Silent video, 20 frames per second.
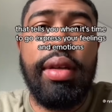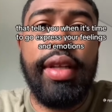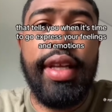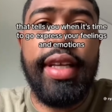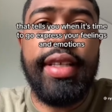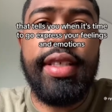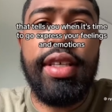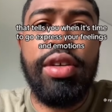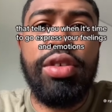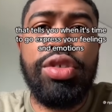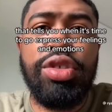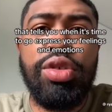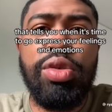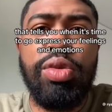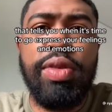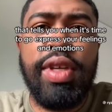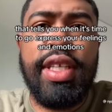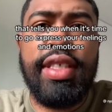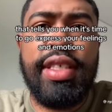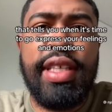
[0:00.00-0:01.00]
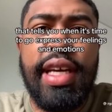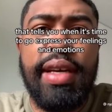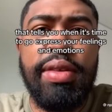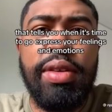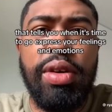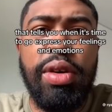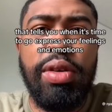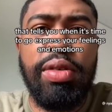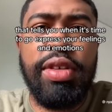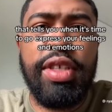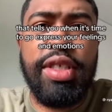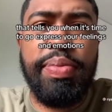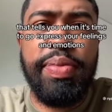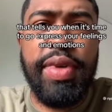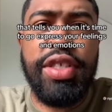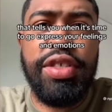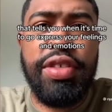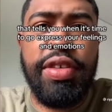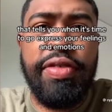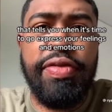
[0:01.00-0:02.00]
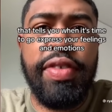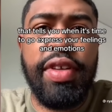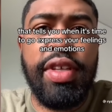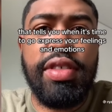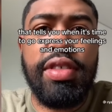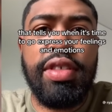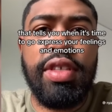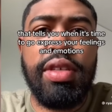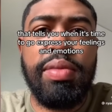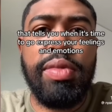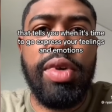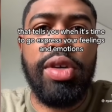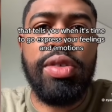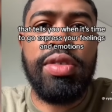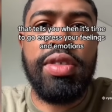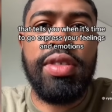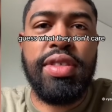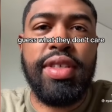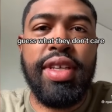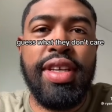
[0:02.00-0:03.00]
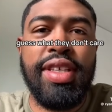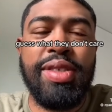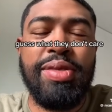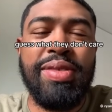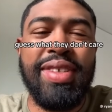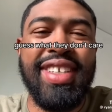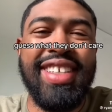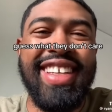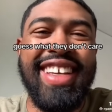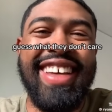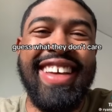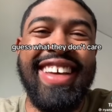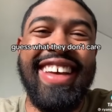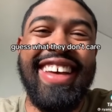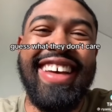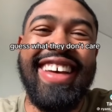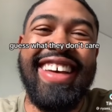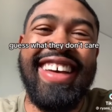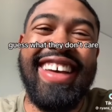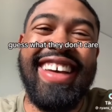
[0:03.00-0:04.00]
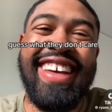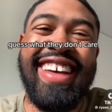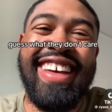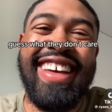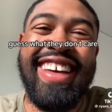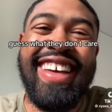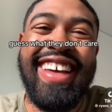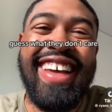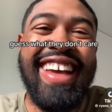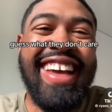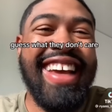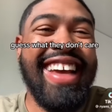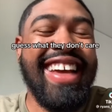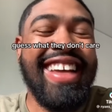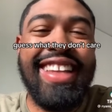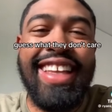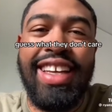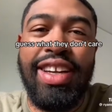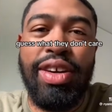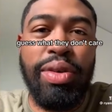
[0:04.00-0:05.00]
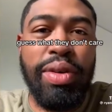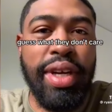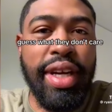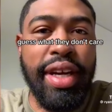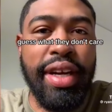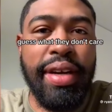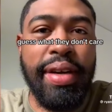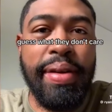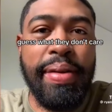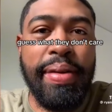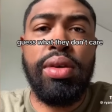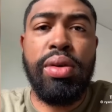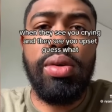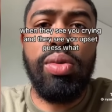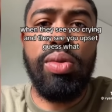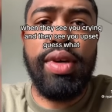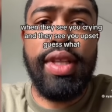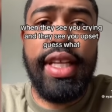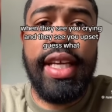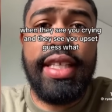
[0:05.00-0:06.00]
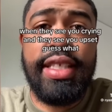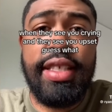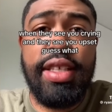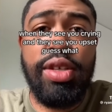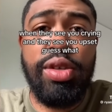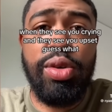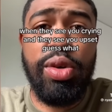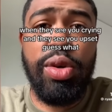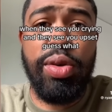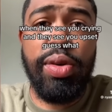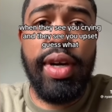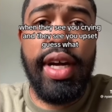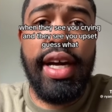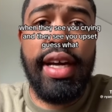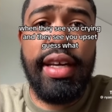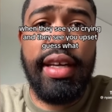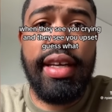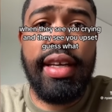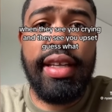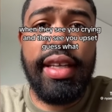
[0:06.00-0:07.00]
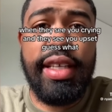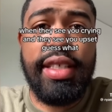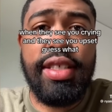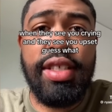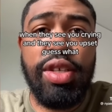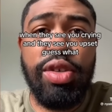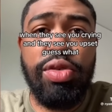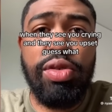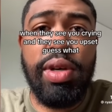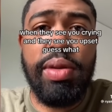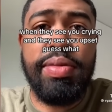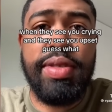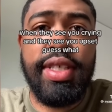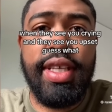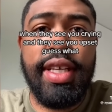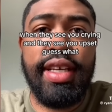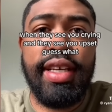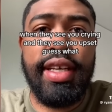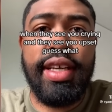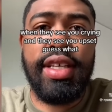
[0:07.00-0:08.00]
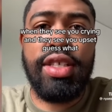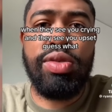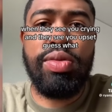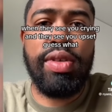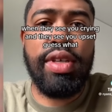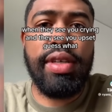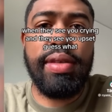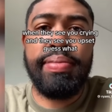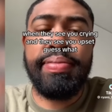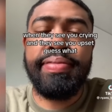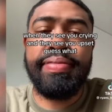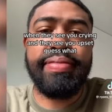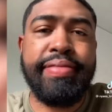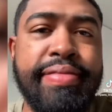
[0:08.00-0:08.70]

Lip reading: That tells you when it's time to go express your feelings and emotions, guess what? They don't care. When they see you crying and they see you upset, guess what?